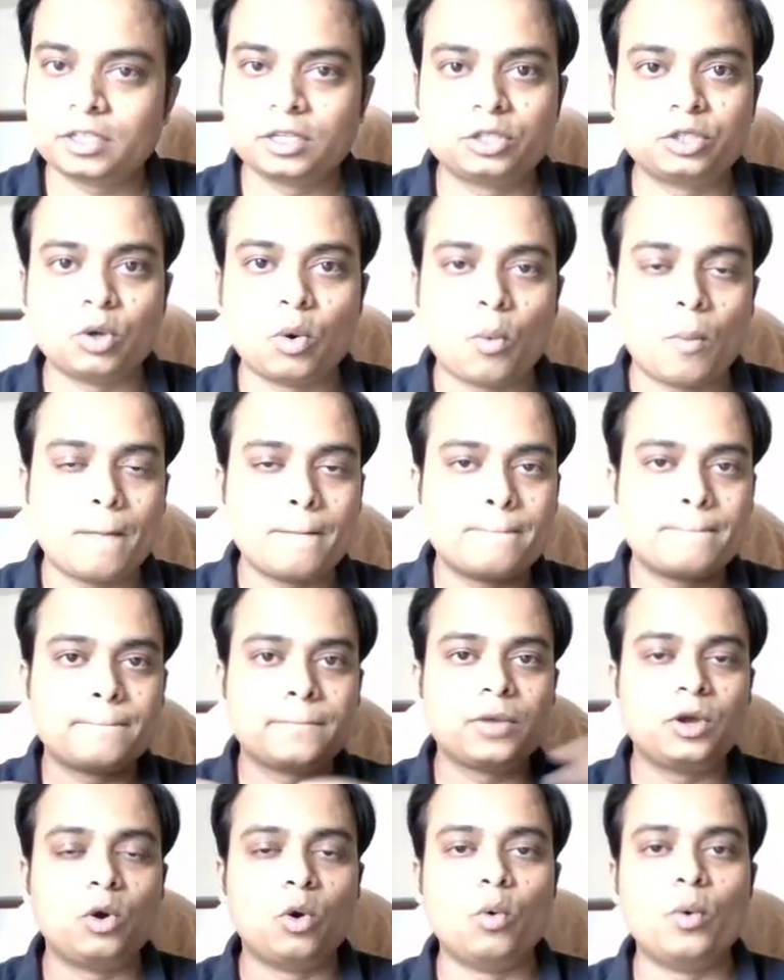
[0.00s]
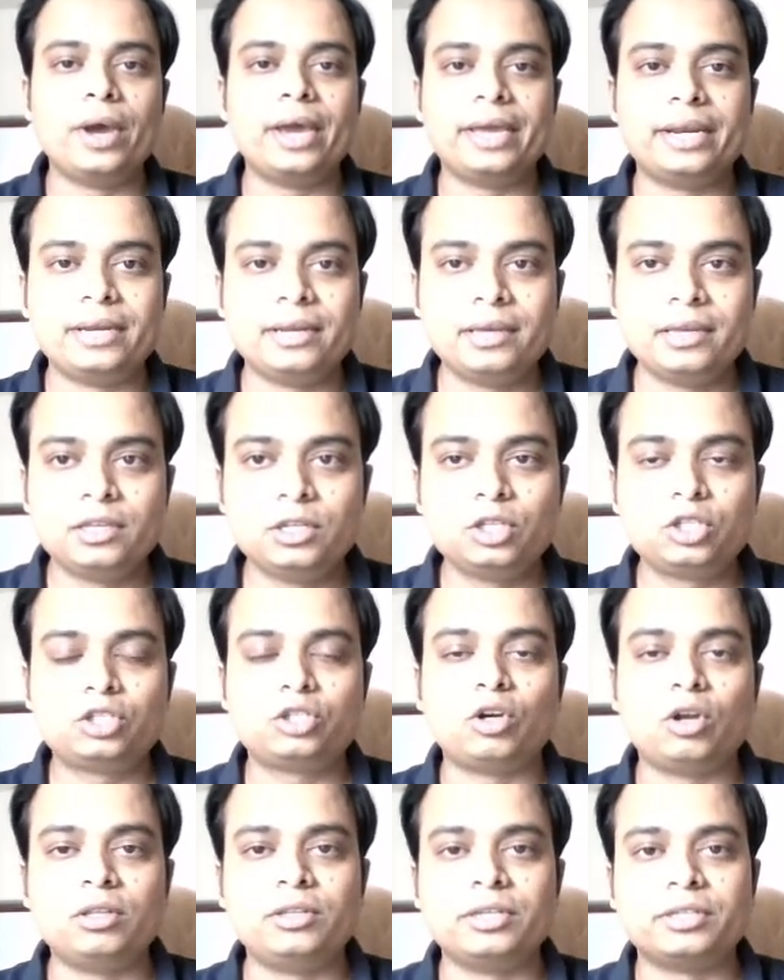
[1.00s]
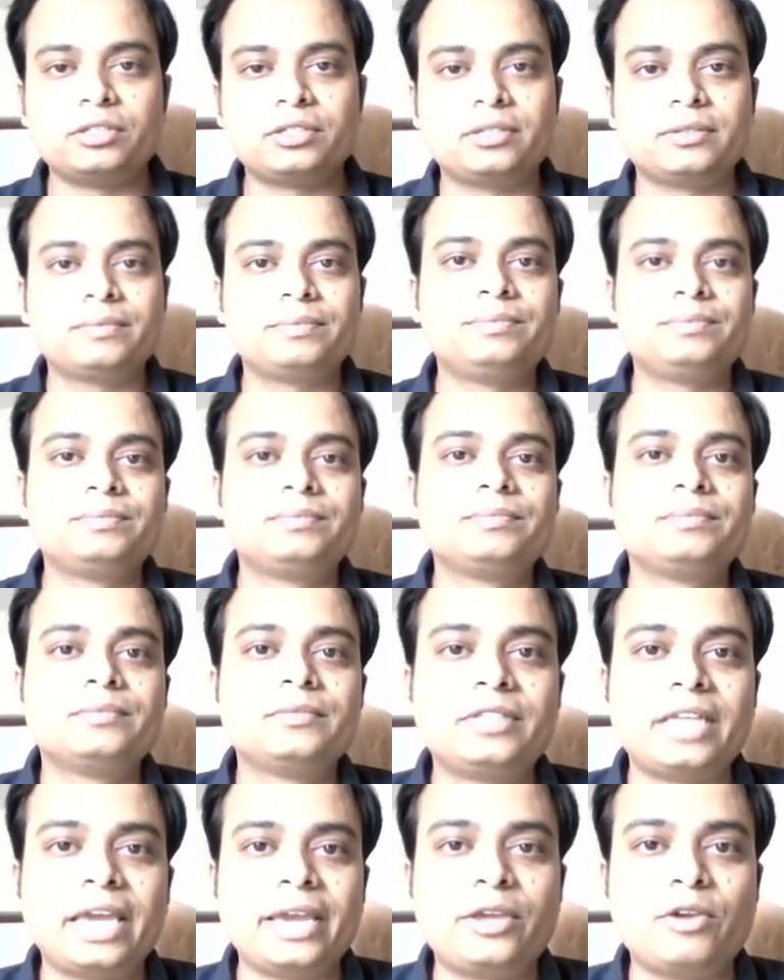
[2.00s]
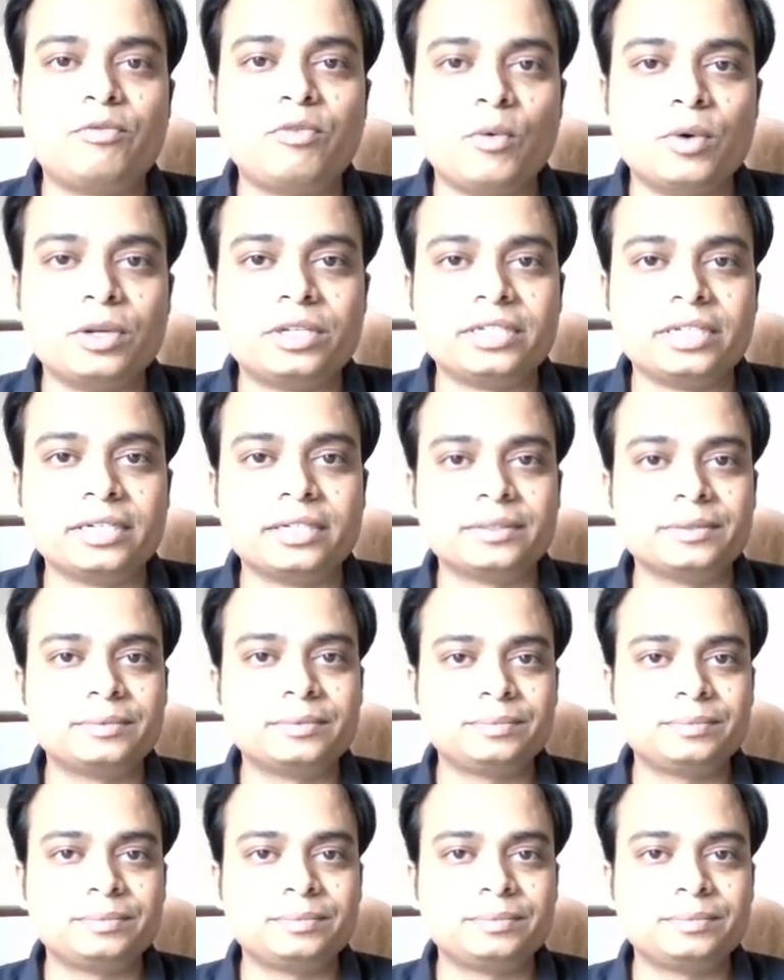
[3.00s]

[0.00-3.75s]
So go ahead, solve this. Thank you for watching.